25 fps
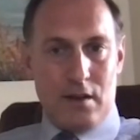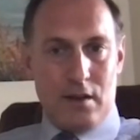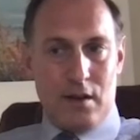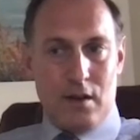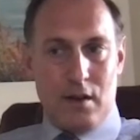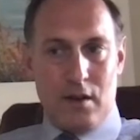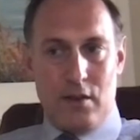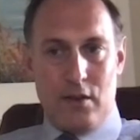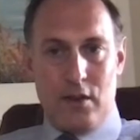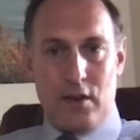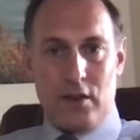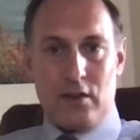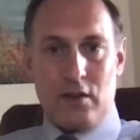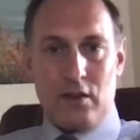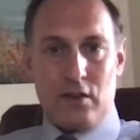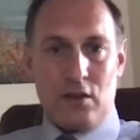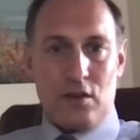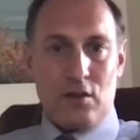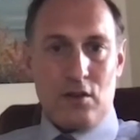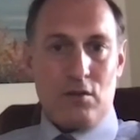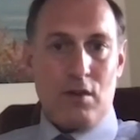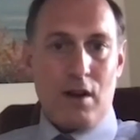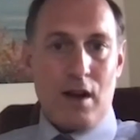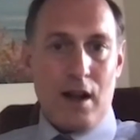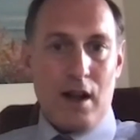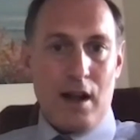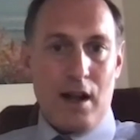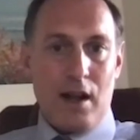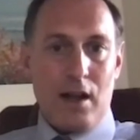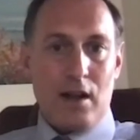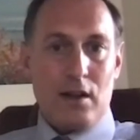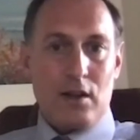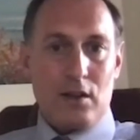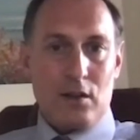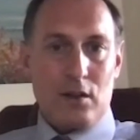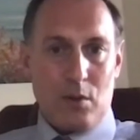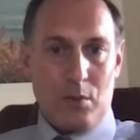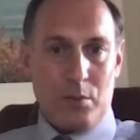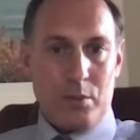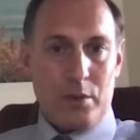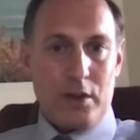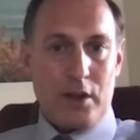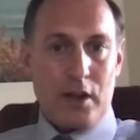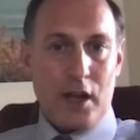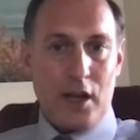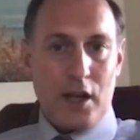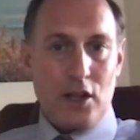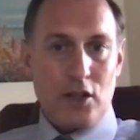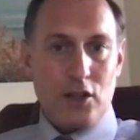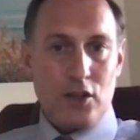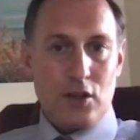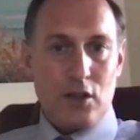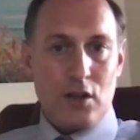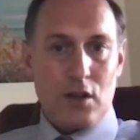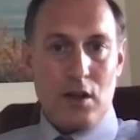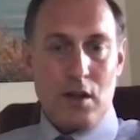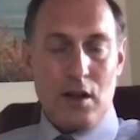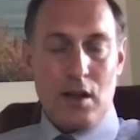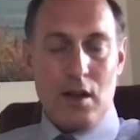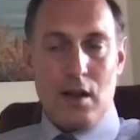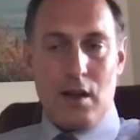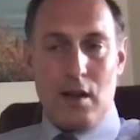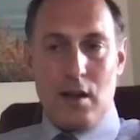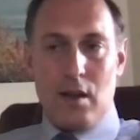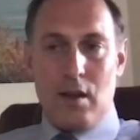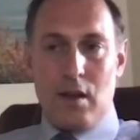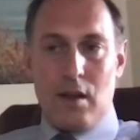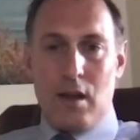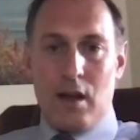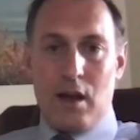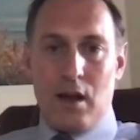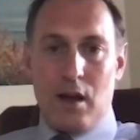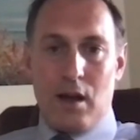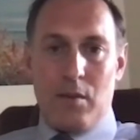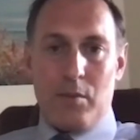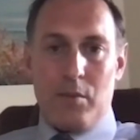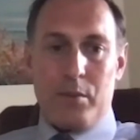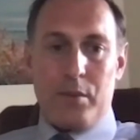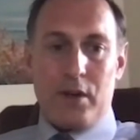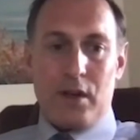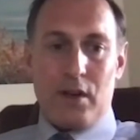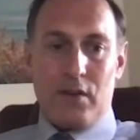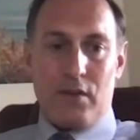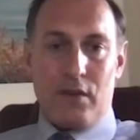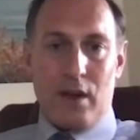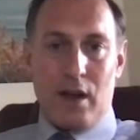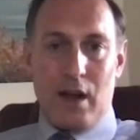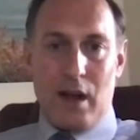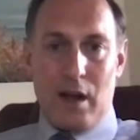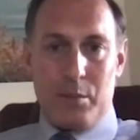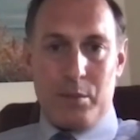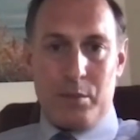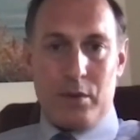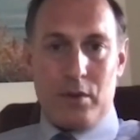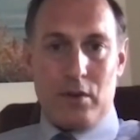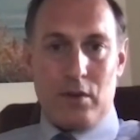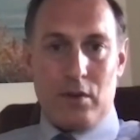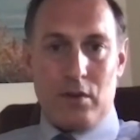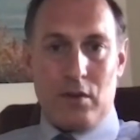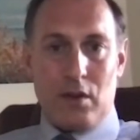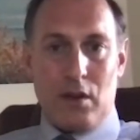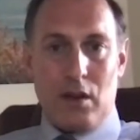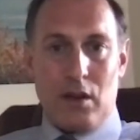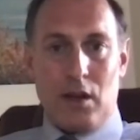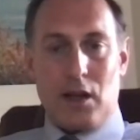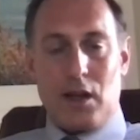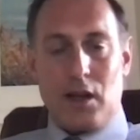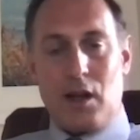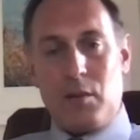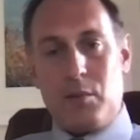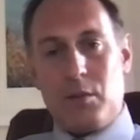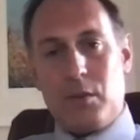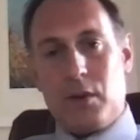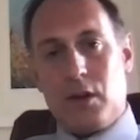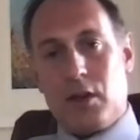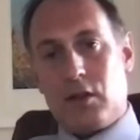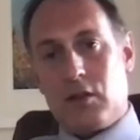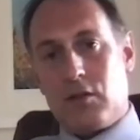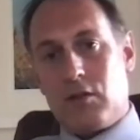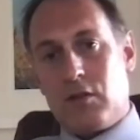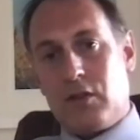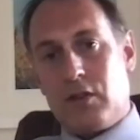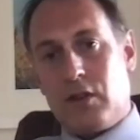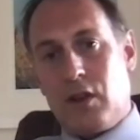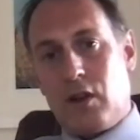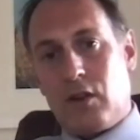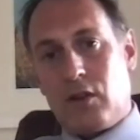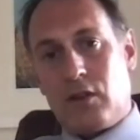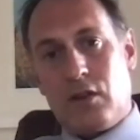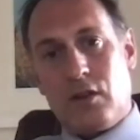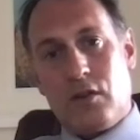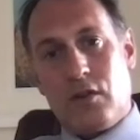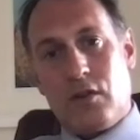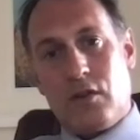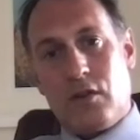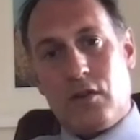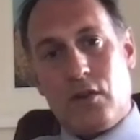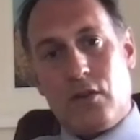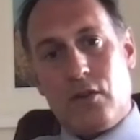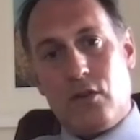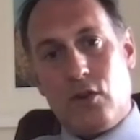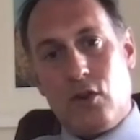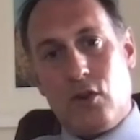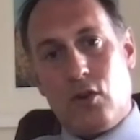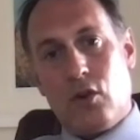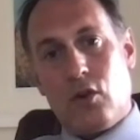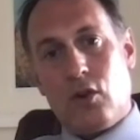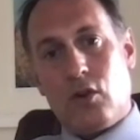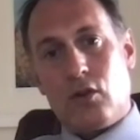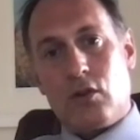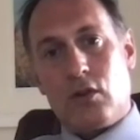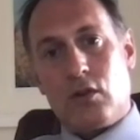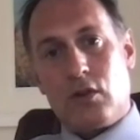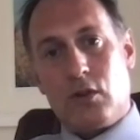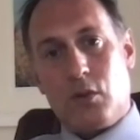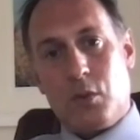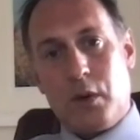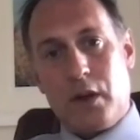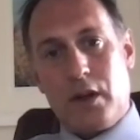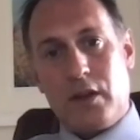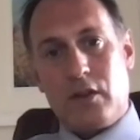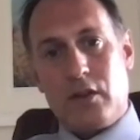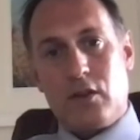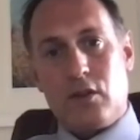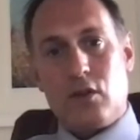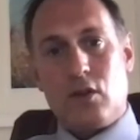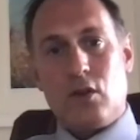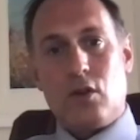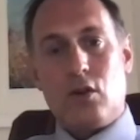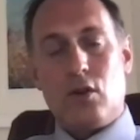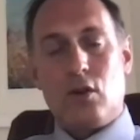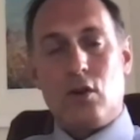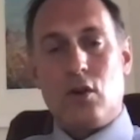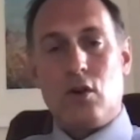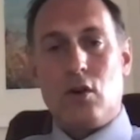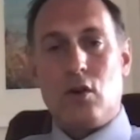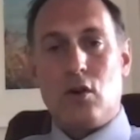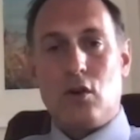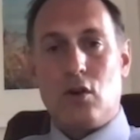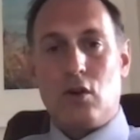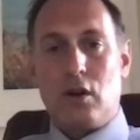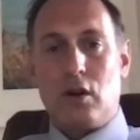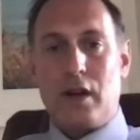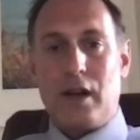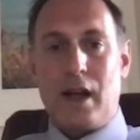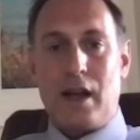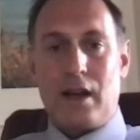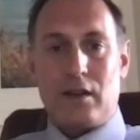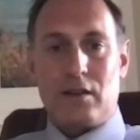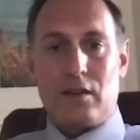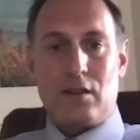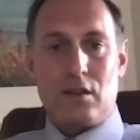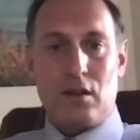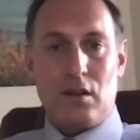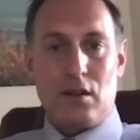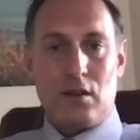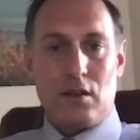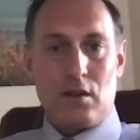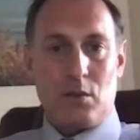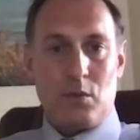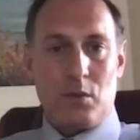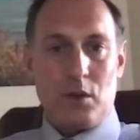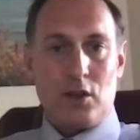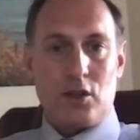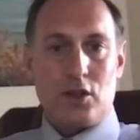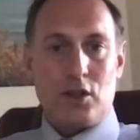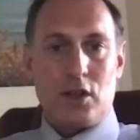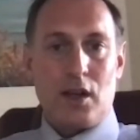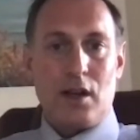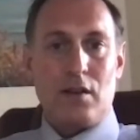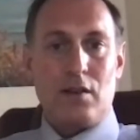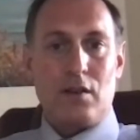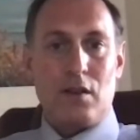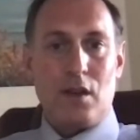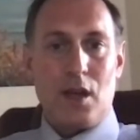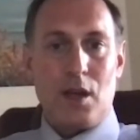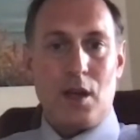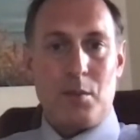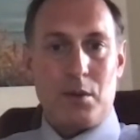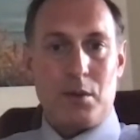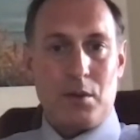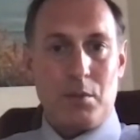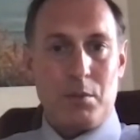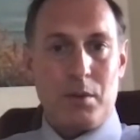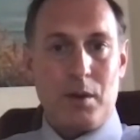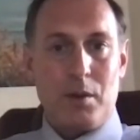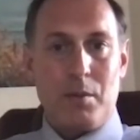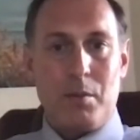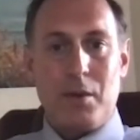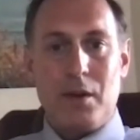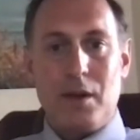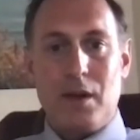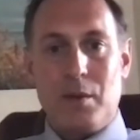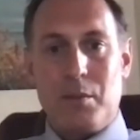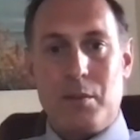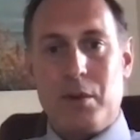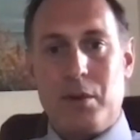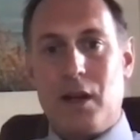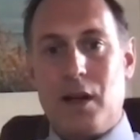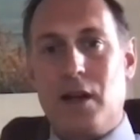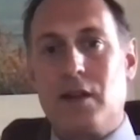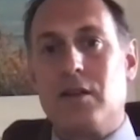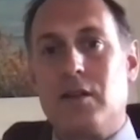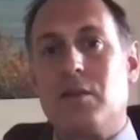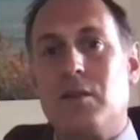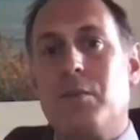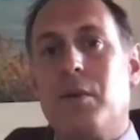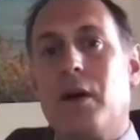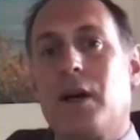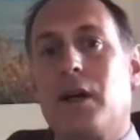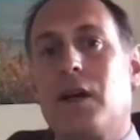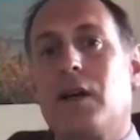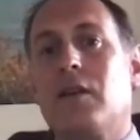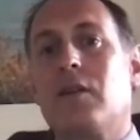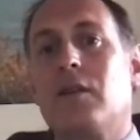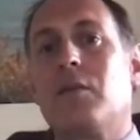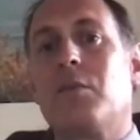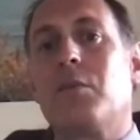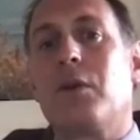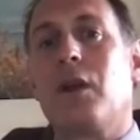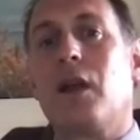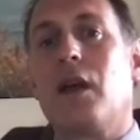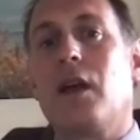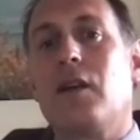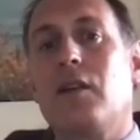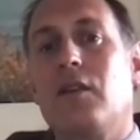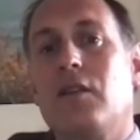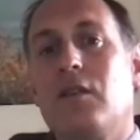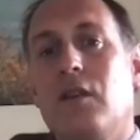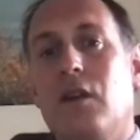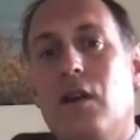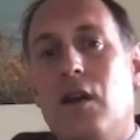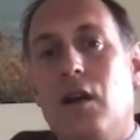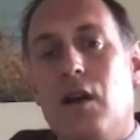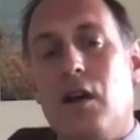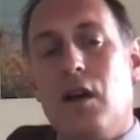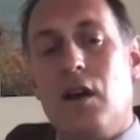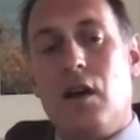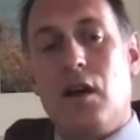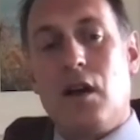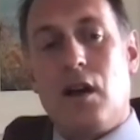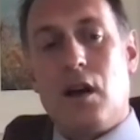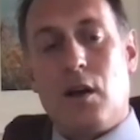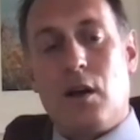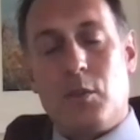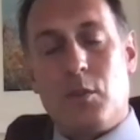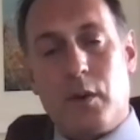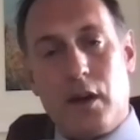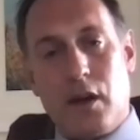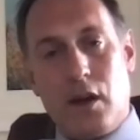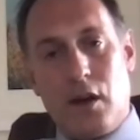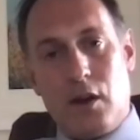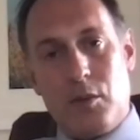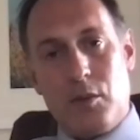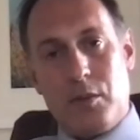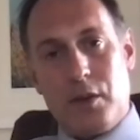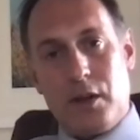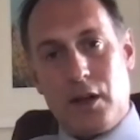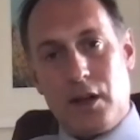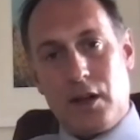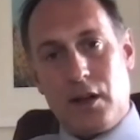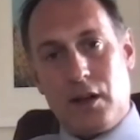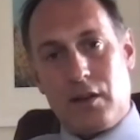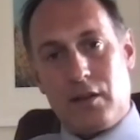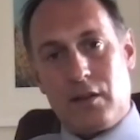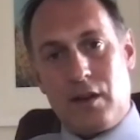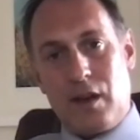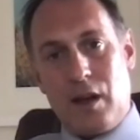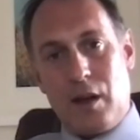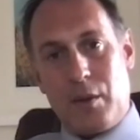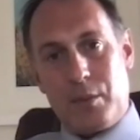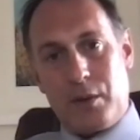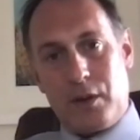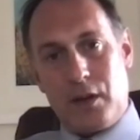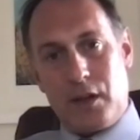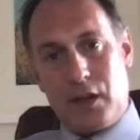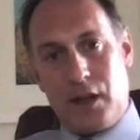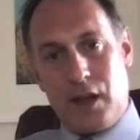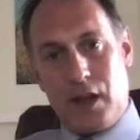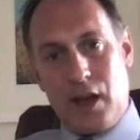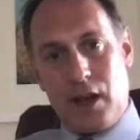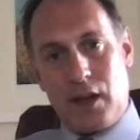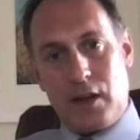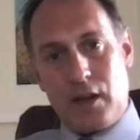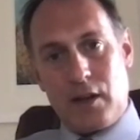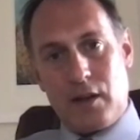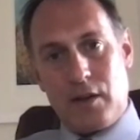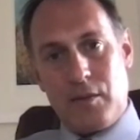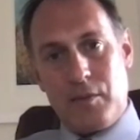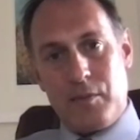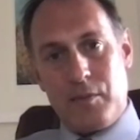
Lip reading: This is a rare complication, but if it happens, it can be as a result of a fall or a twist or an accident, in which case the hip can be manipulated back into place, and we hope that it doesn't happen again.